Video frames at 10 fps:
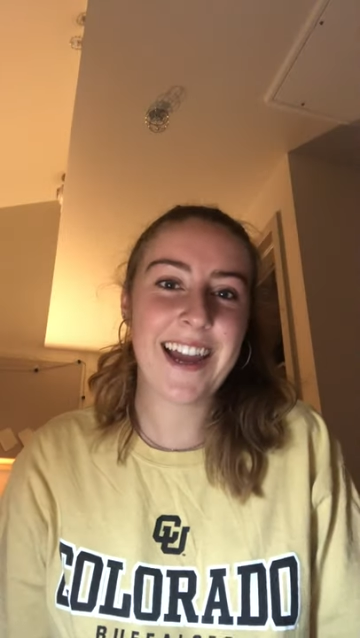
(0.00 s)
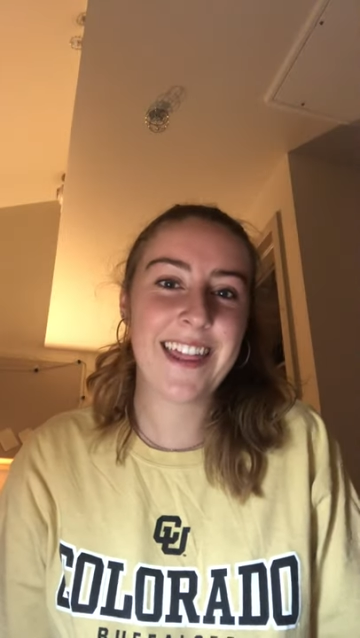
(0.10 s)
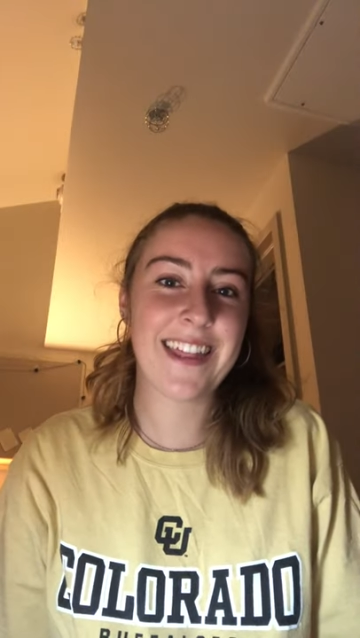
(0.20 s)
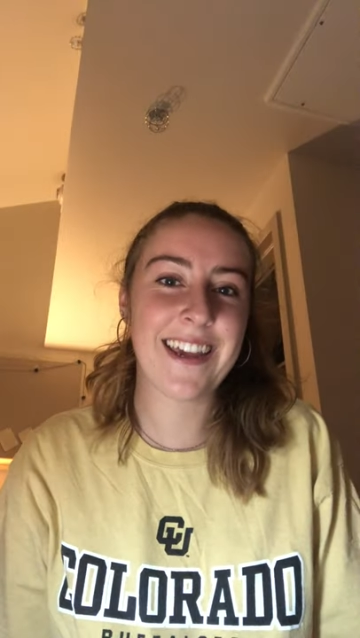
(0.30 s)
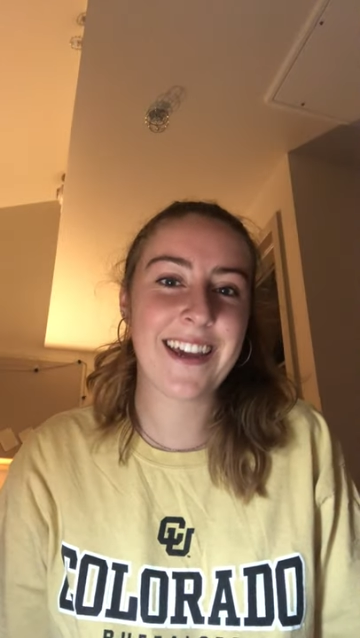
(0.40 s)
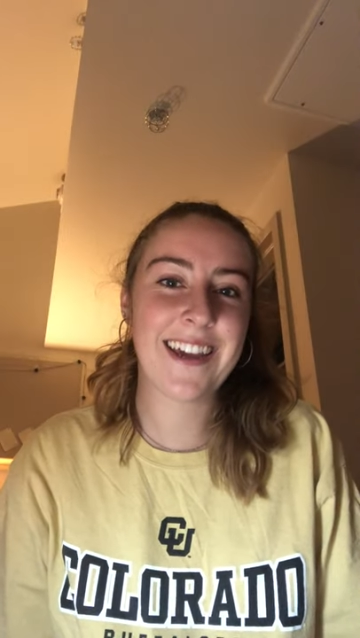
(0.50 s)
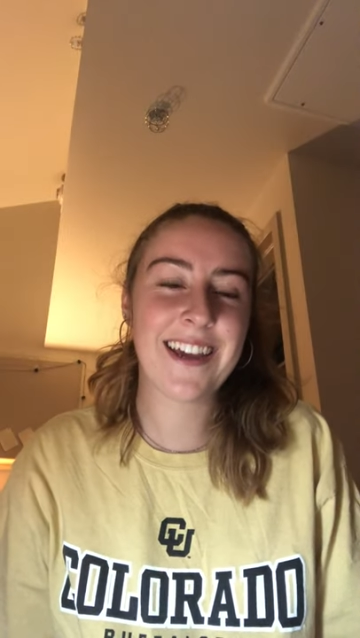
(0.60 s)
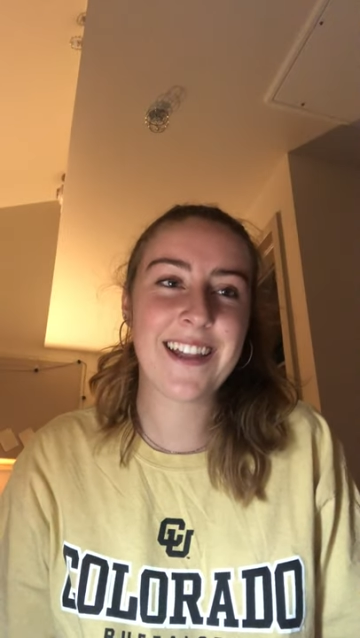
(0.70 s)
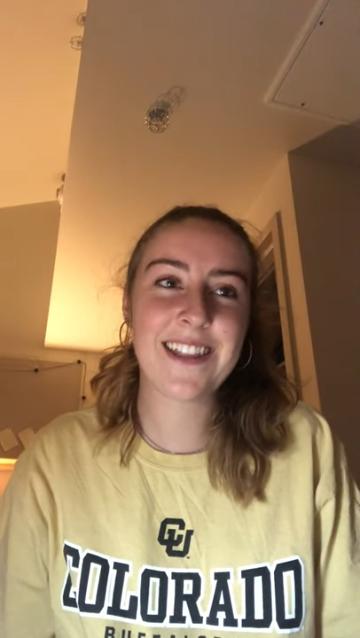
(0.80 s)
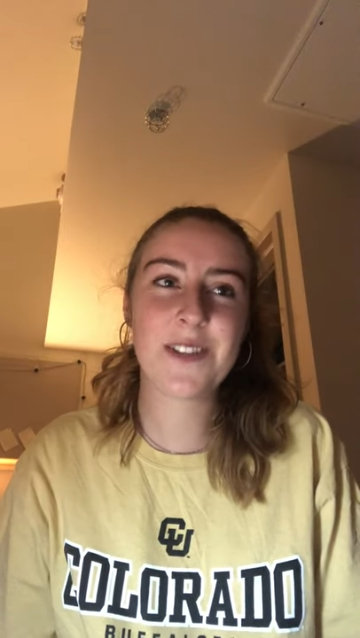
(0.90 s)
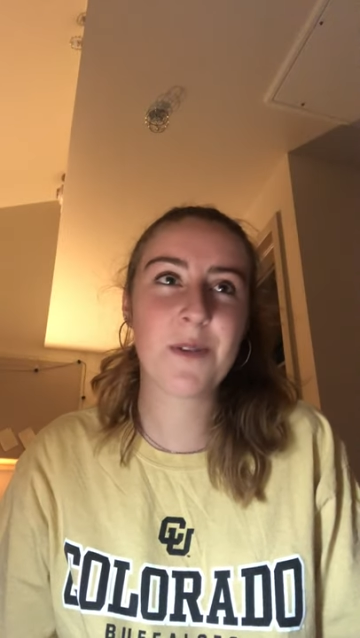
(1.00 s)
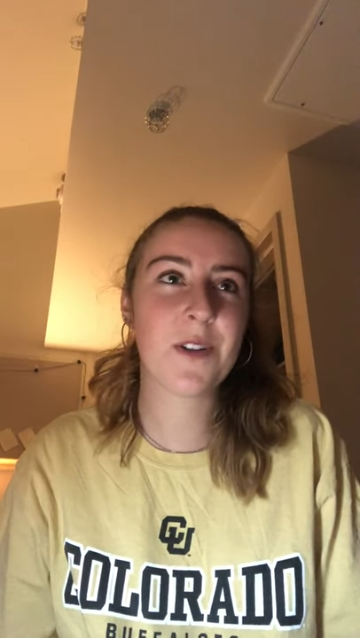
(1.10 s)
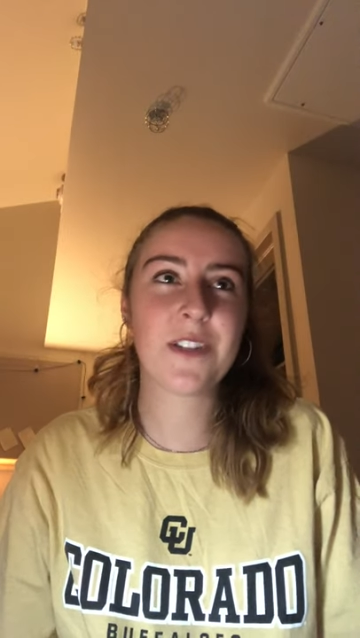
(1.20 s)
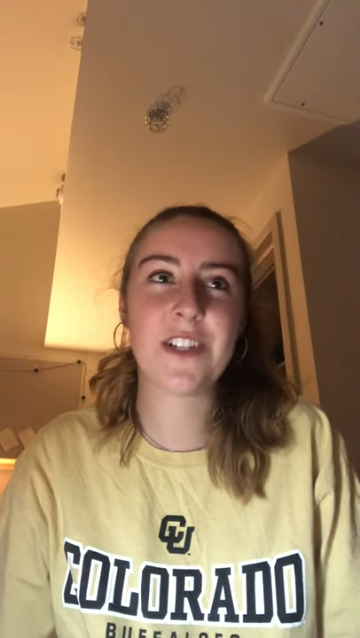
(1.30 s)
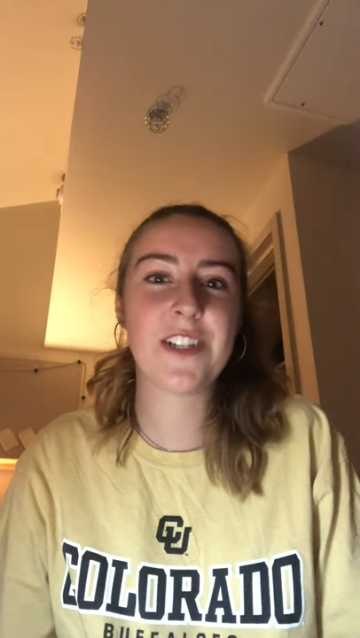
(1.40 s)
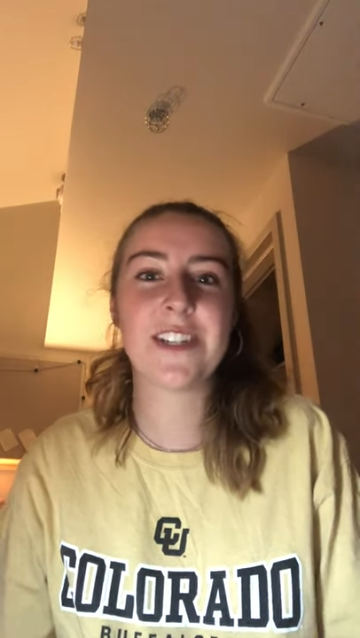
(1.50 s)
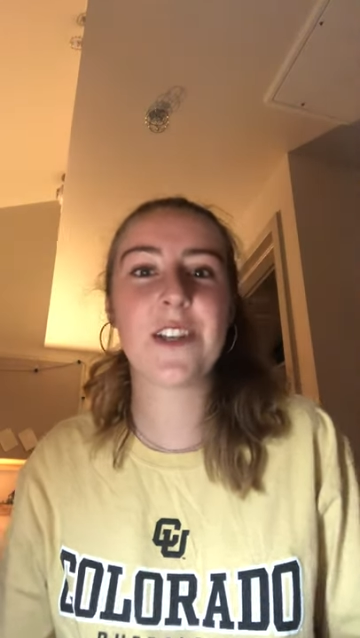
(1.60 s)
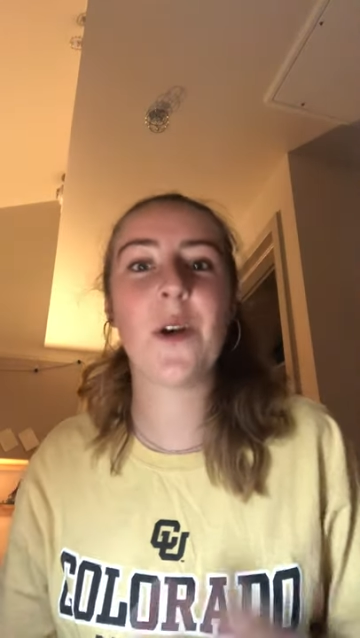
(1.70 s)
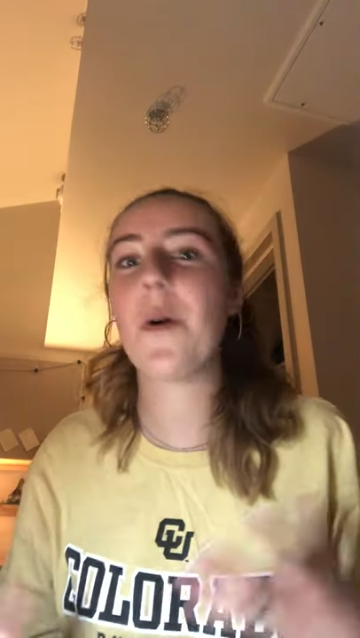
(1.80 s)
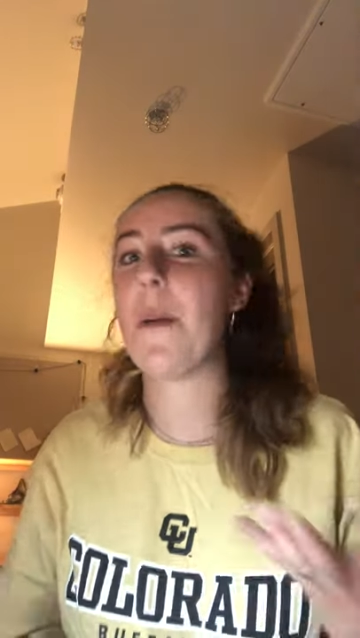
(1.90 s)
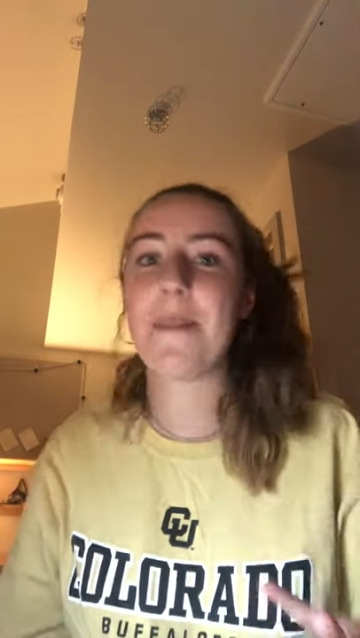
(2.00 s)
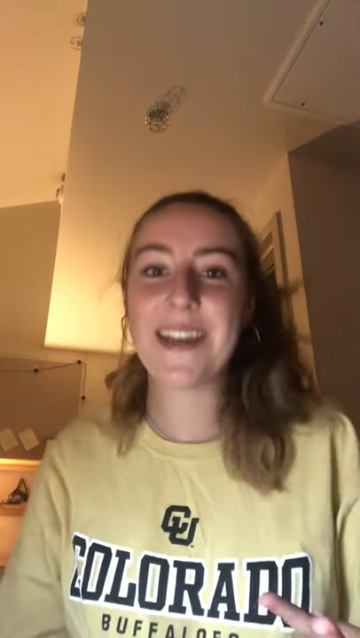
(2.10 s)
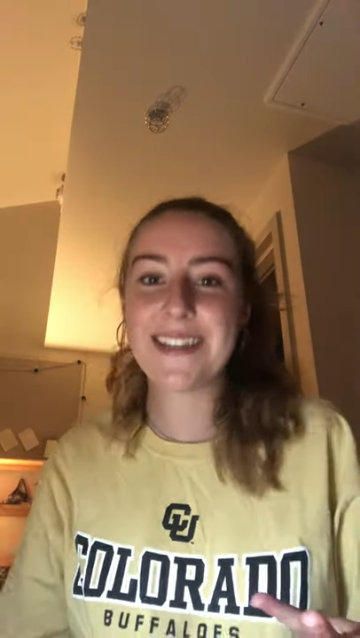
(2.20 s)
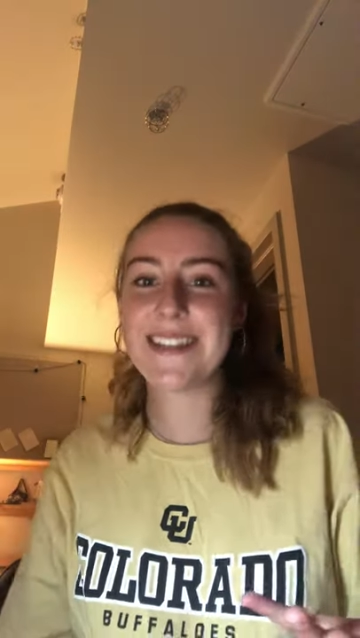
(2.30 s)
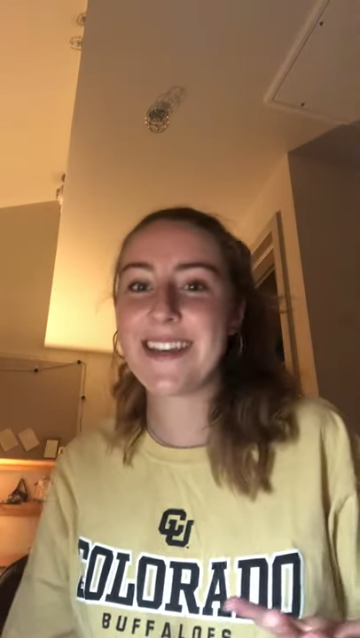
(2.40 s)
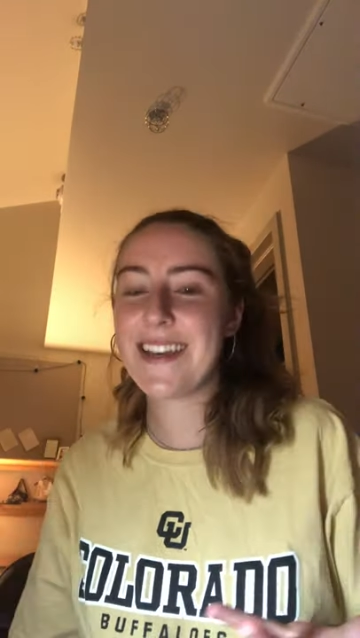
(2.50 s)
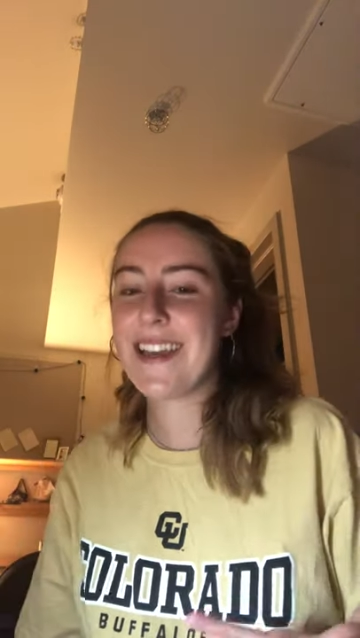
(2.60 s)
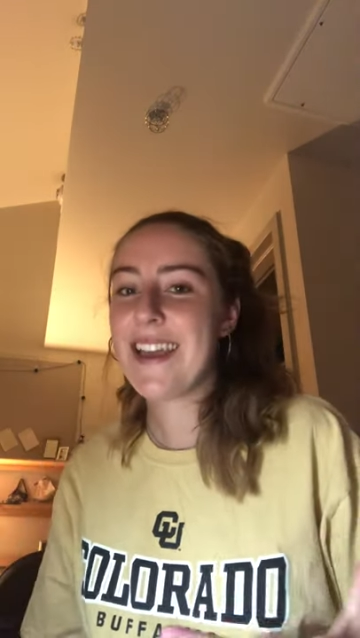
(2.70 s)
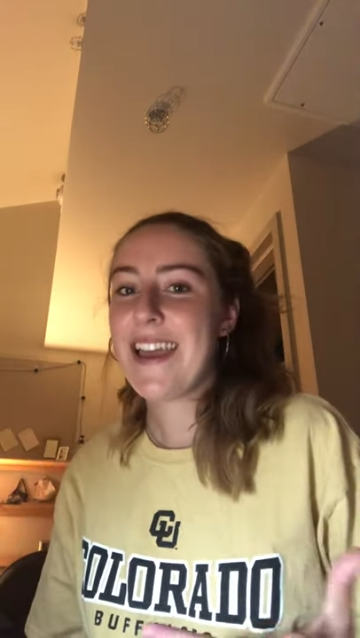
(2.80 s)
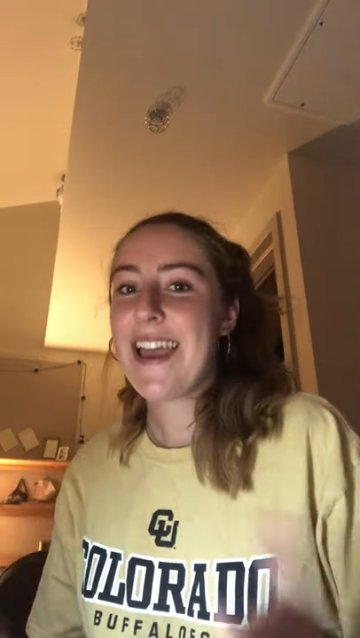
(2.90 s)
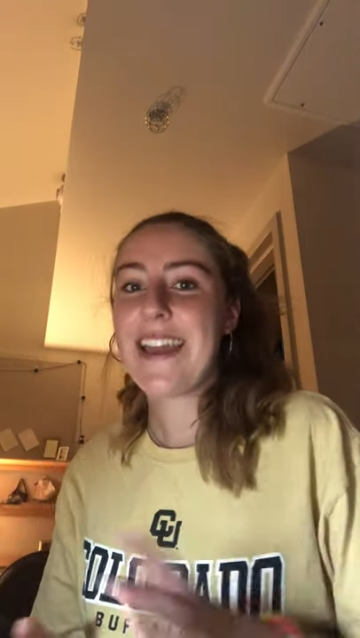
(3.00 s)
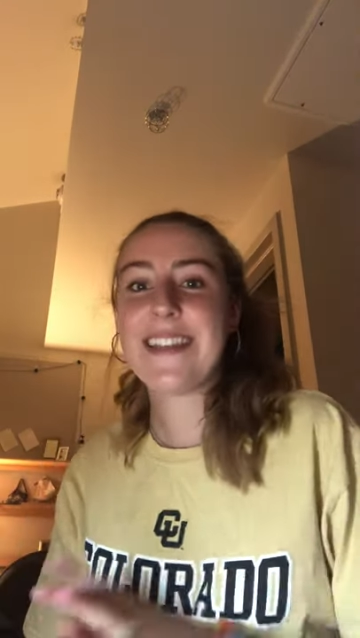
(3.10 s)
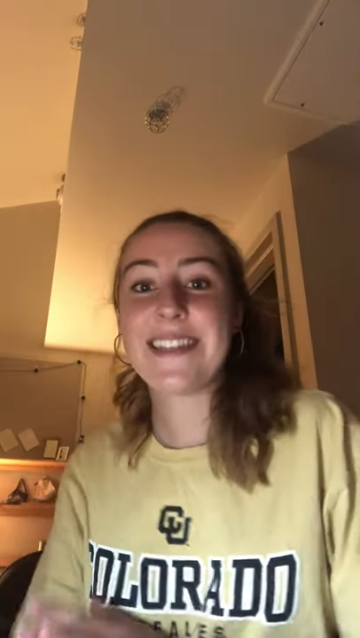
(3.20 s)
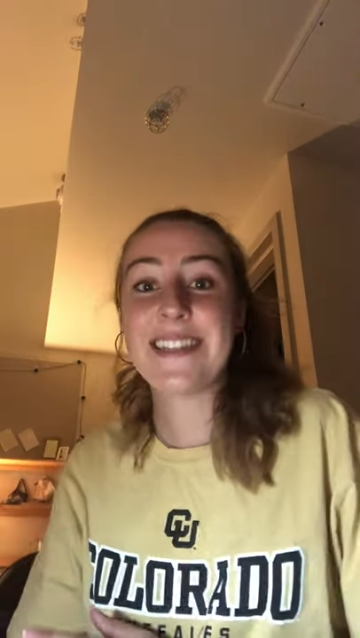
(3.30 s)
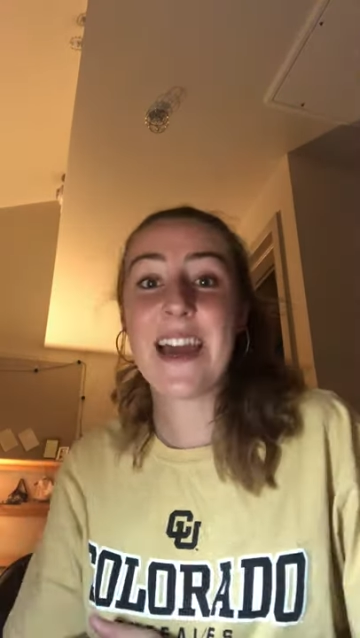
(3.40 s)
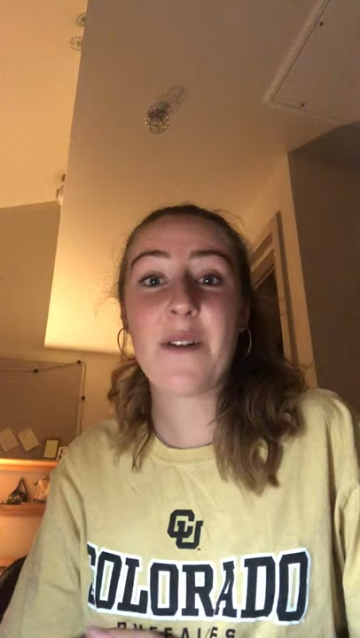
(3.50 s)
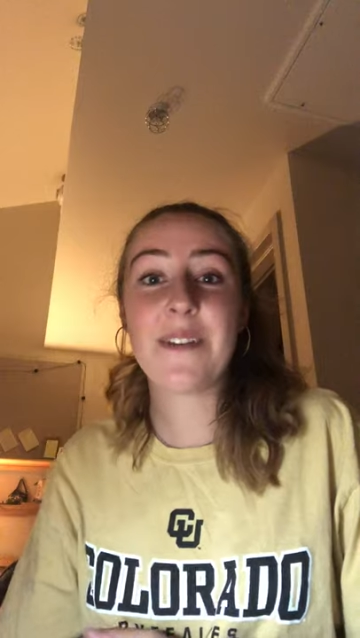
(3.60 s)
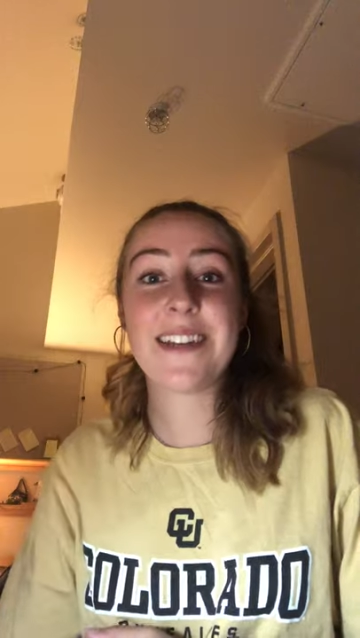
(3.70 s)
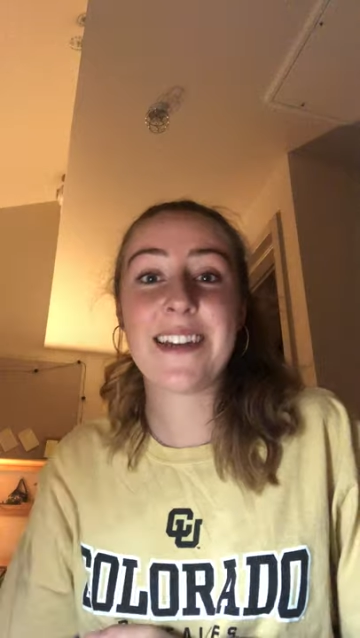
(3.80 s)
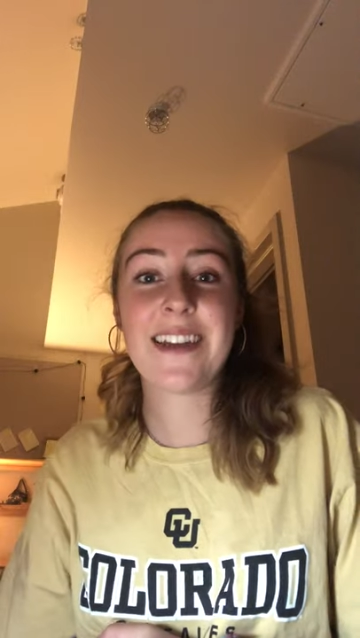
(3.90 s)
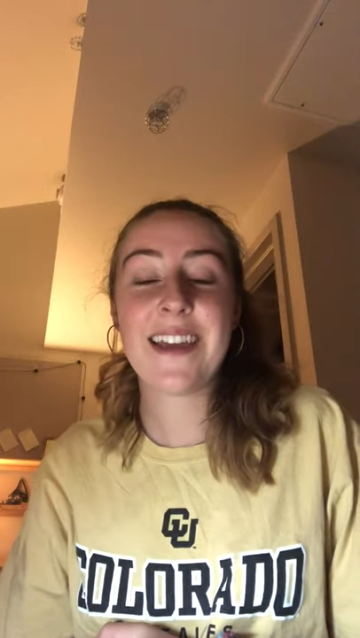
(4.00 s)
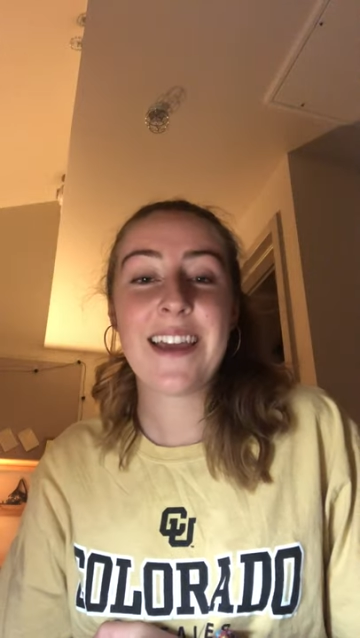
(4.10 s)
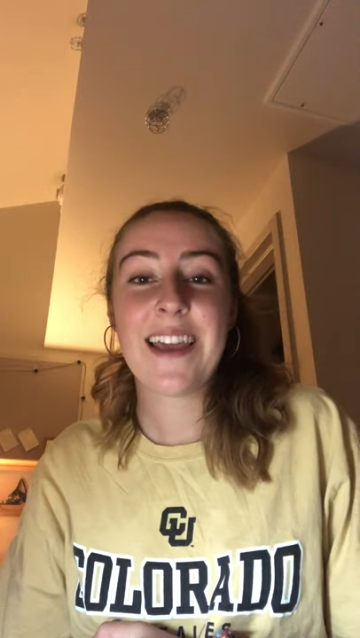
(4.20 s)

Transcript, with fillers: I think this world is just so amazing and astounding,